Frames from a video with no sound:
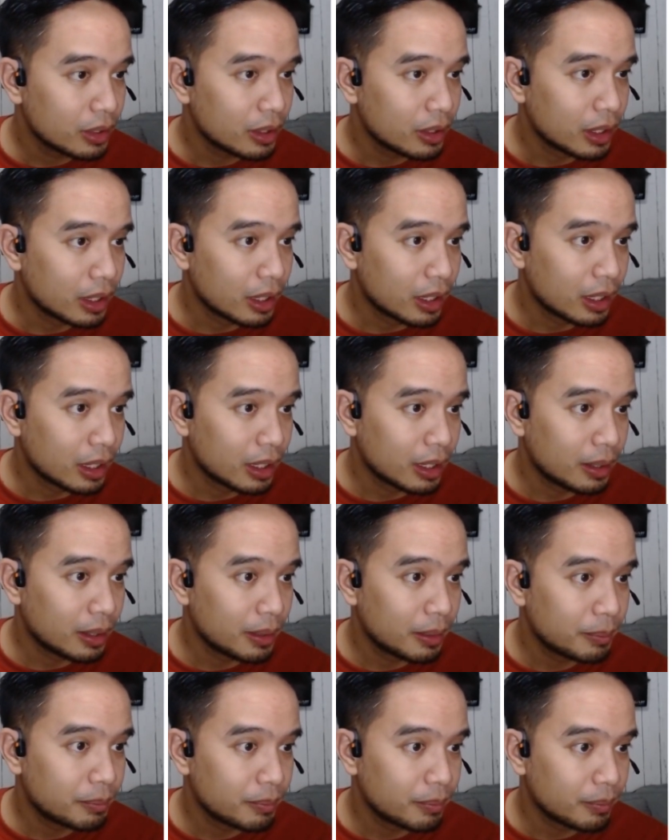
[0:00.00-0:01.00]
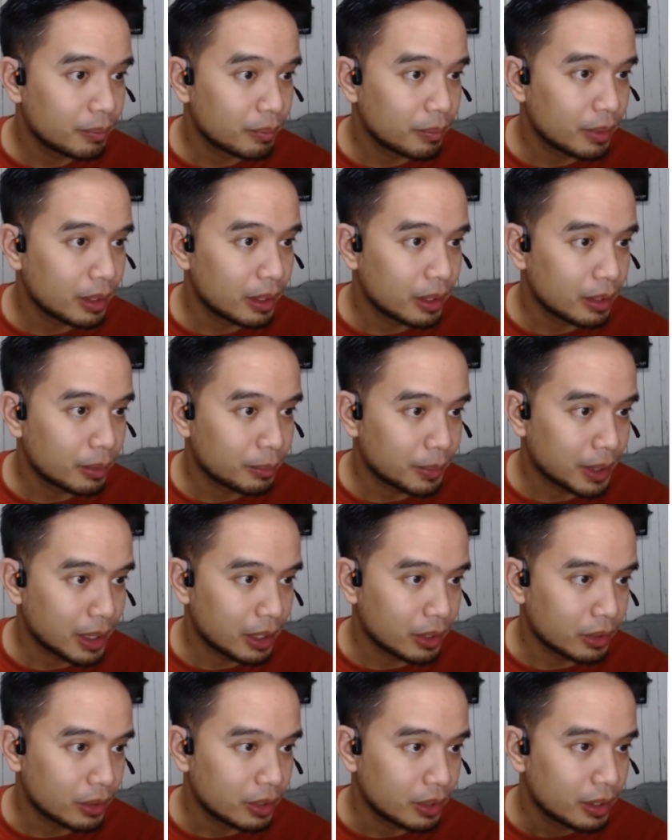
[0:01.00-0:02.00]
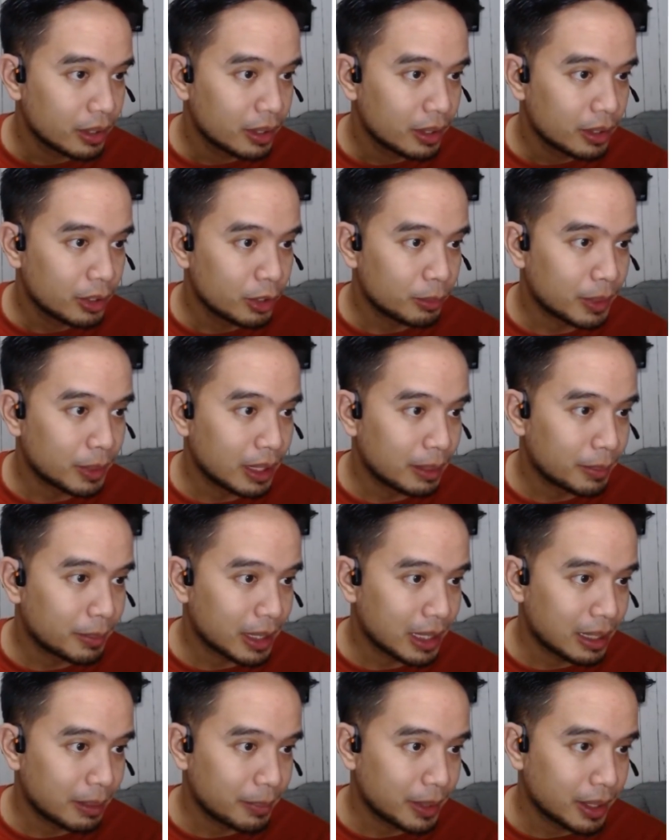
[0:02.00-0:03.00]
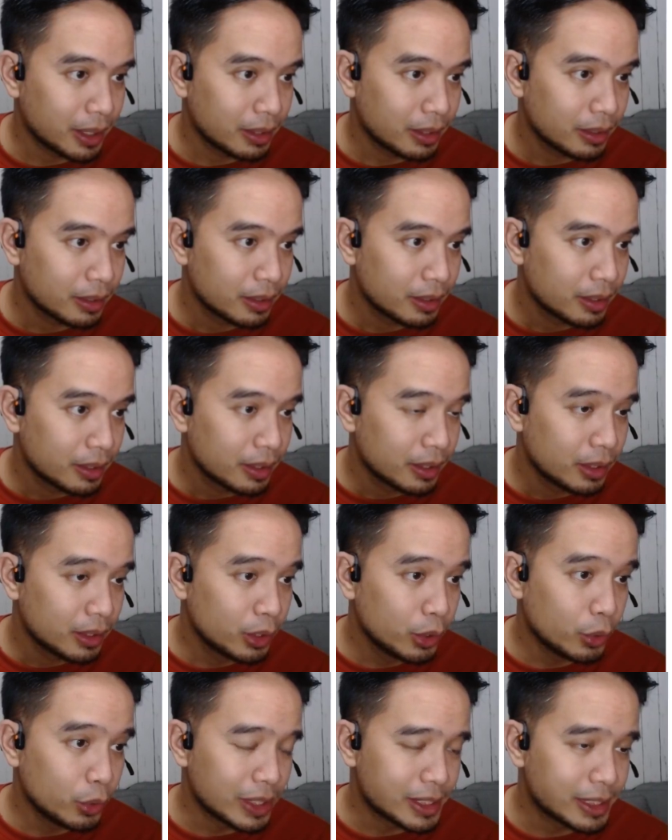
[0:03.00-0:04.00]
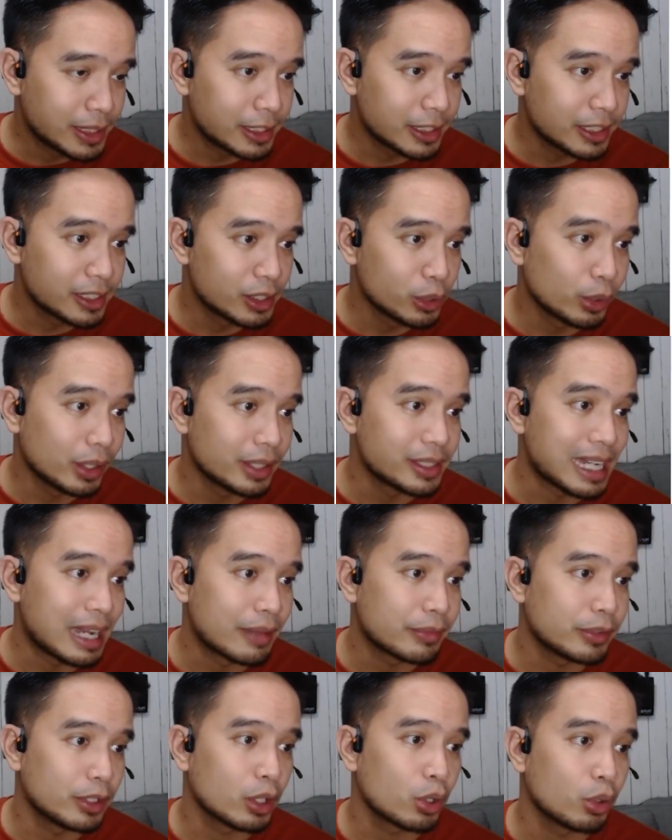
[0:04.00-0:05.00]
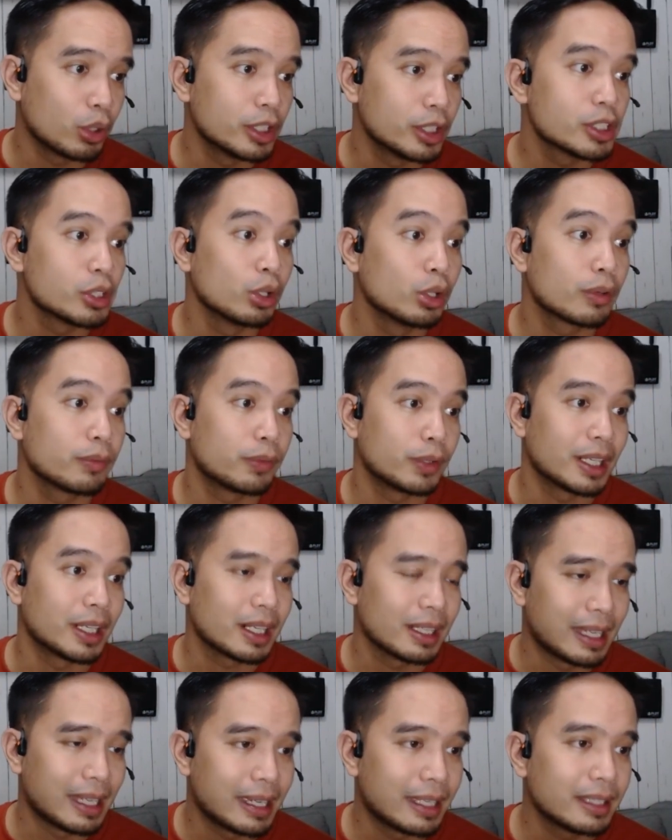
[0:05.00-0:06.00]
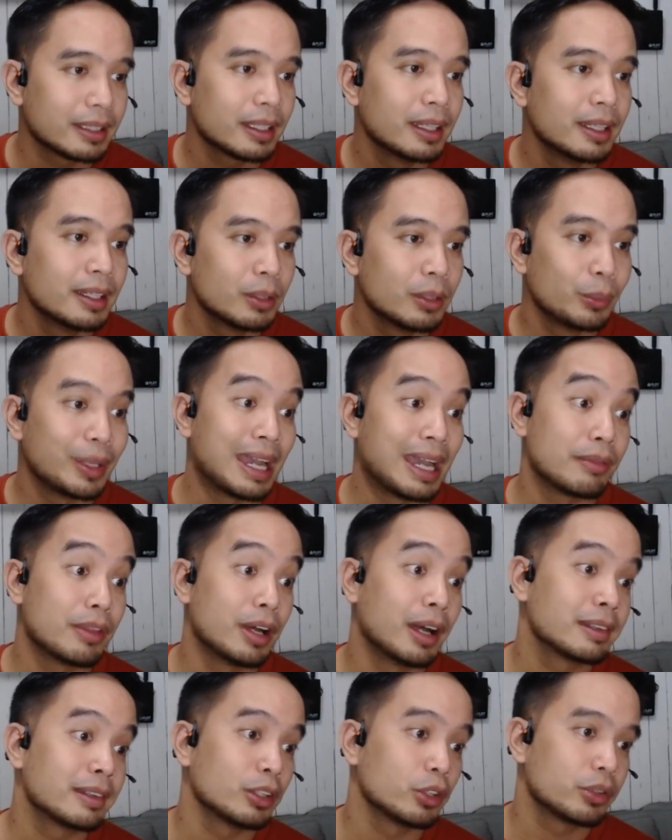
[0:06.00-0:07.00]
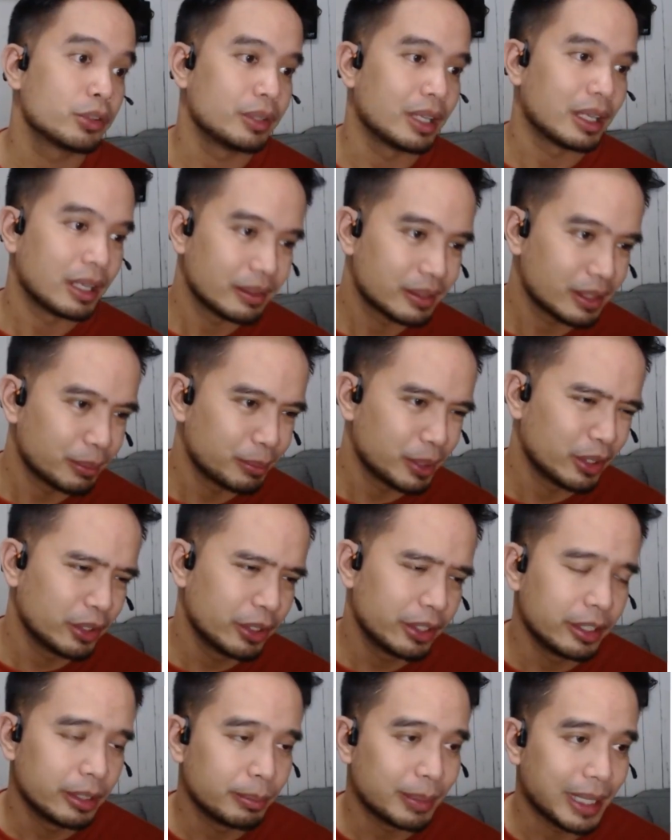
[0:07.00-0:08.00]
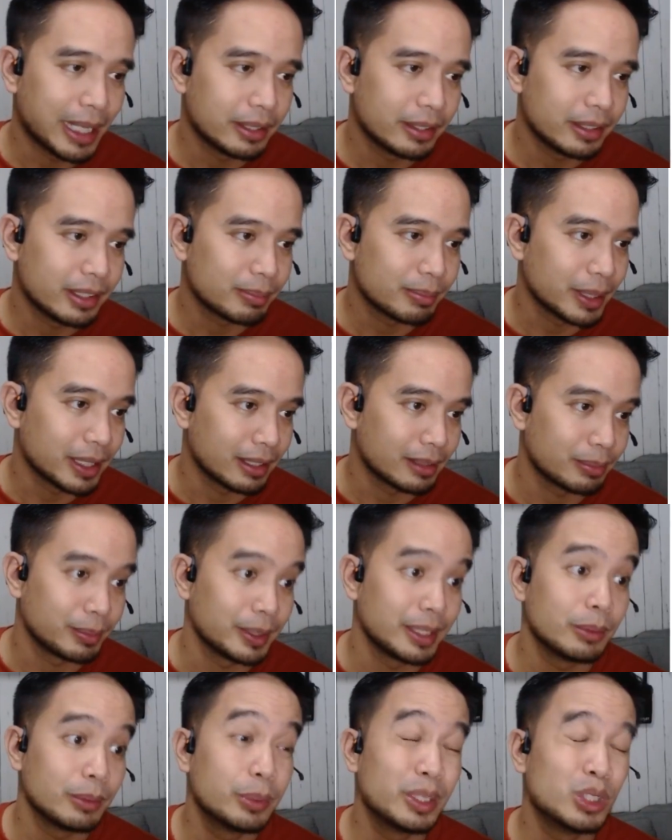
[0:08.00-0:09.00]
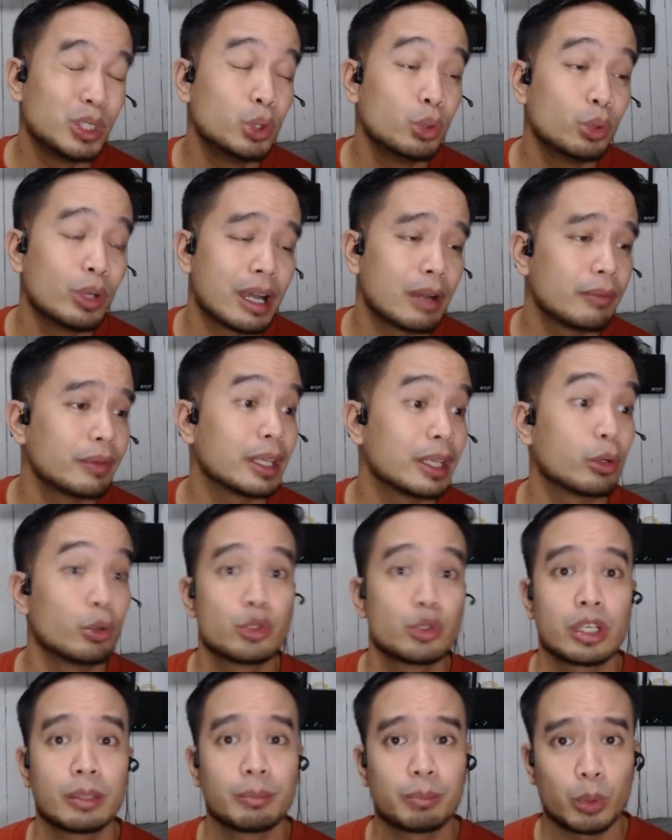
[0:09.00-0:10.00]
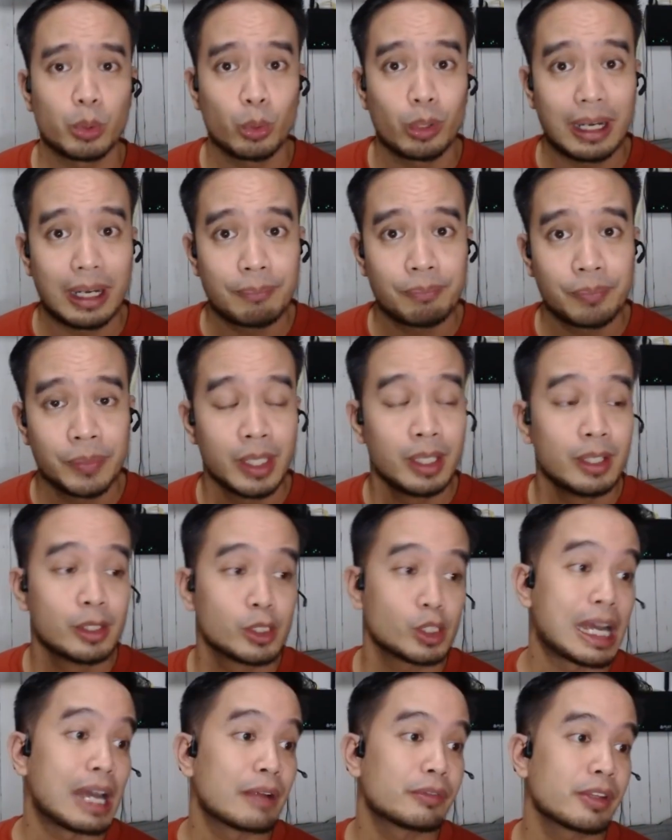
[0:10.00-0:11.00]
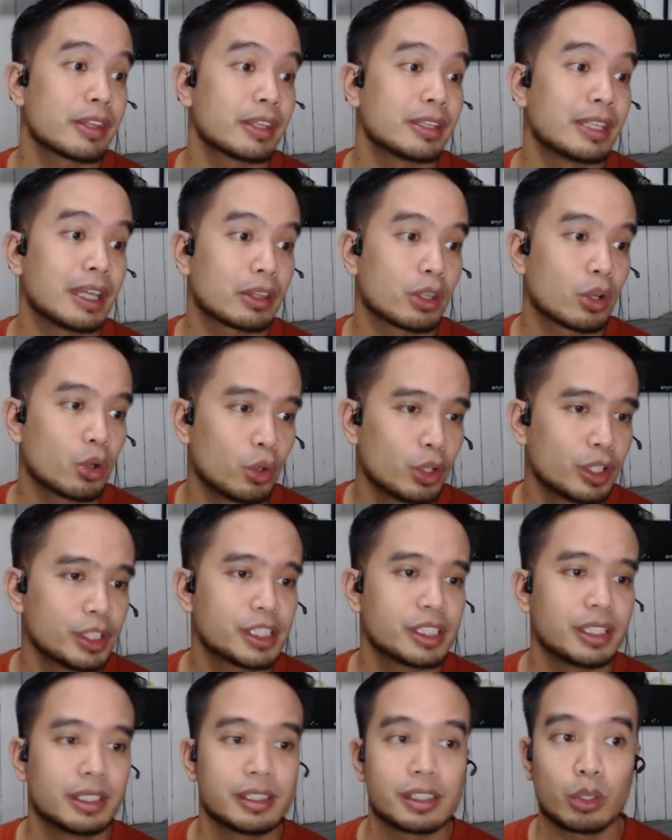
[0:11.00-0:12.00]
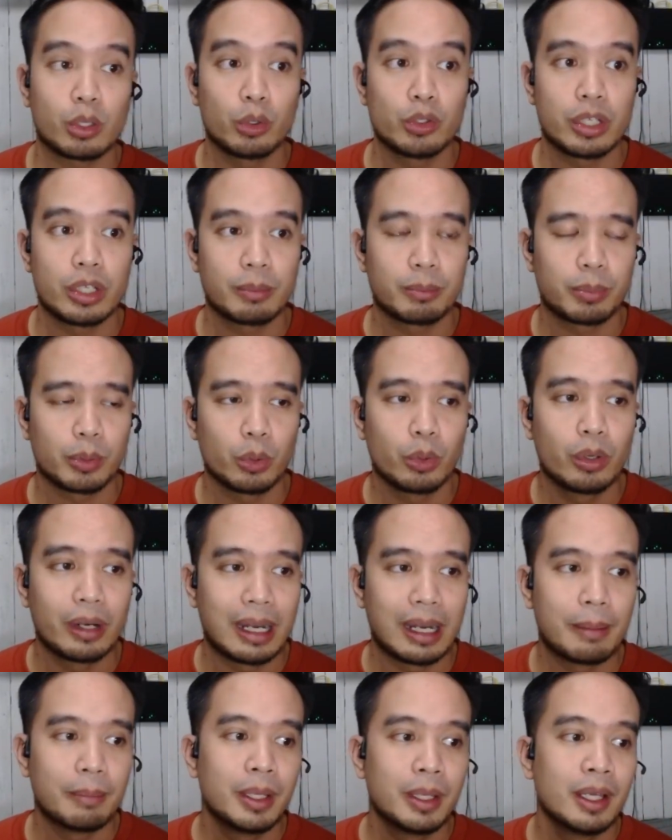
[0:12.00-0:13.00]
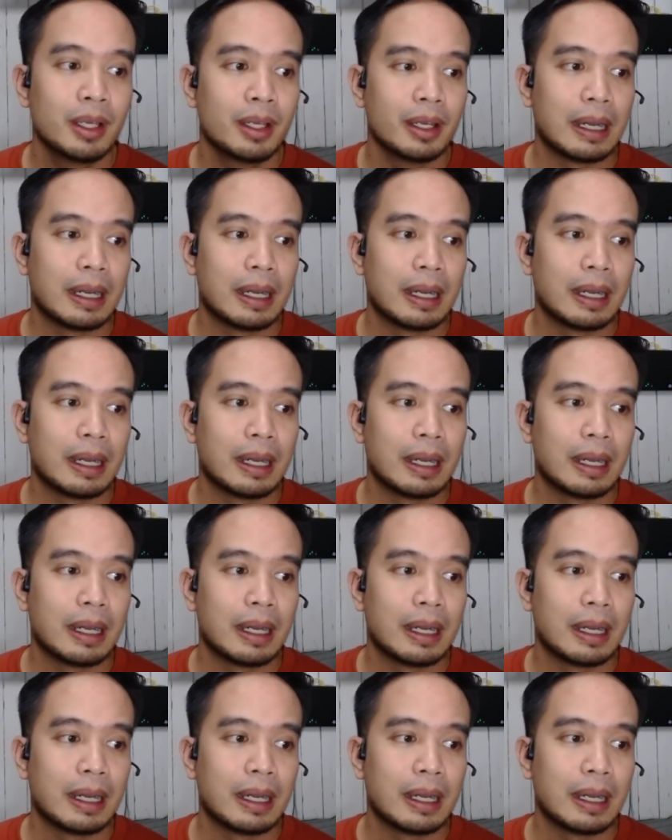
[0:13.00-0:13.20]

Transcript: Ano mga ano? Yung mga maraming. Do you assist the students after a course to look for a client? We have the hustle. Somebody already replied to this, but yes, we do have a coaching program. So after they take the course, there's a coaching program.